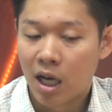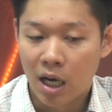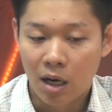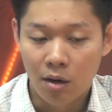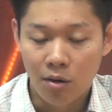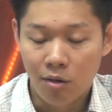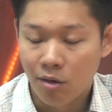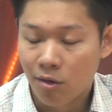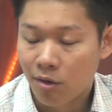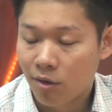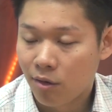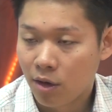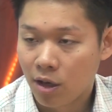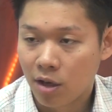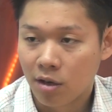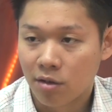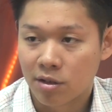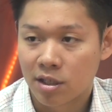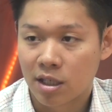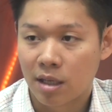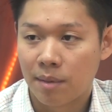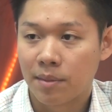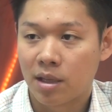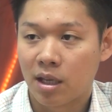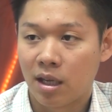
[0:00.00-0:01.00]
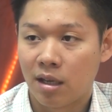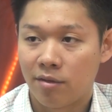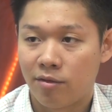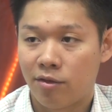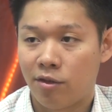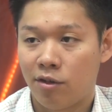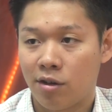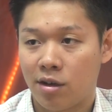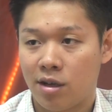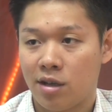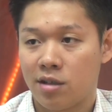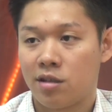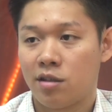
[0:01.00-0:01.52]
I will, you know, sometimes
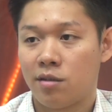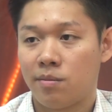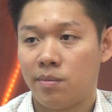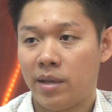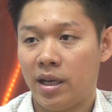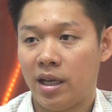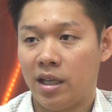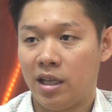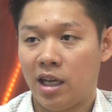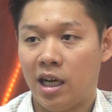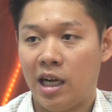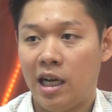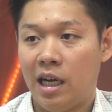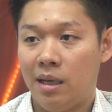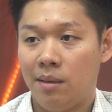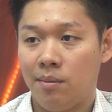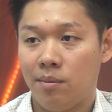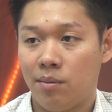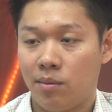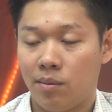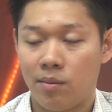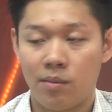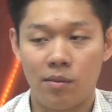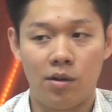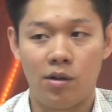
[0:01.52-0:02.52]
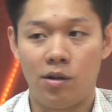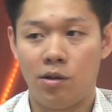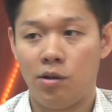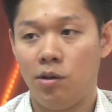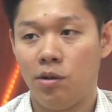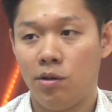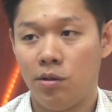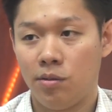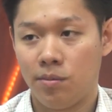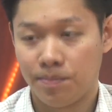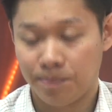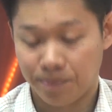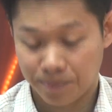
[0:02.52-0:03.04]
focus on my time,
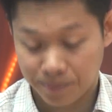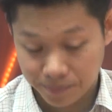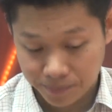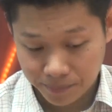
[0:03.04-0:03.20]
all